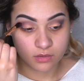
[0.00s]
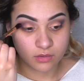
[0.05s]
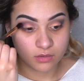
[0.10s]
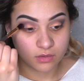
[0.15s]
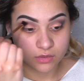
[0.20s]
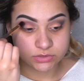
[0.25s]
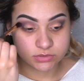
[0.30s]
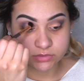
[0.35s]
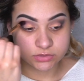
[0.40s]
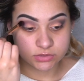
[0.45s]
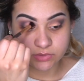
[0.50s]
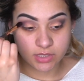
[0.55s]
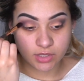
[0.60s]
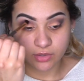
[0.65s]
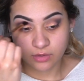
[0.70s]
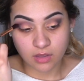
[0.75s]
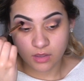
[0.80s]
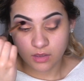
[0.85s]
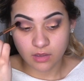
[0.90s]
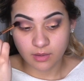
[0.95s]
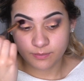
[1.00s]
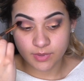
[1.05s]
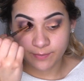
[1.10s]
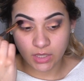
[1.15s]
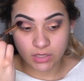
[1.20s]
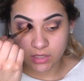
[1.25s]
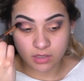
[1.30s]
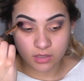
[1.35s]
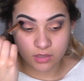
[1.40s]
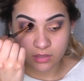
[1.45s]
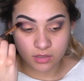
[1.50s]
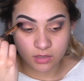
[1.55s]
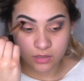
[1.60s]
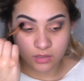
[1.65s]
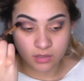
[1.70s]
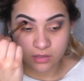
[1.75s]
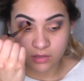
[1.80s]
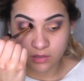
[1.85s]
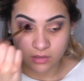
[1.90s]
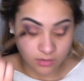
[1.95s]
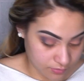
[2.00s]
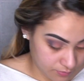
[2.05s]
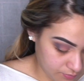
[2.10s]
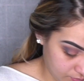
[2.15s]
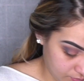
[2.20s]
so that I go be pink again.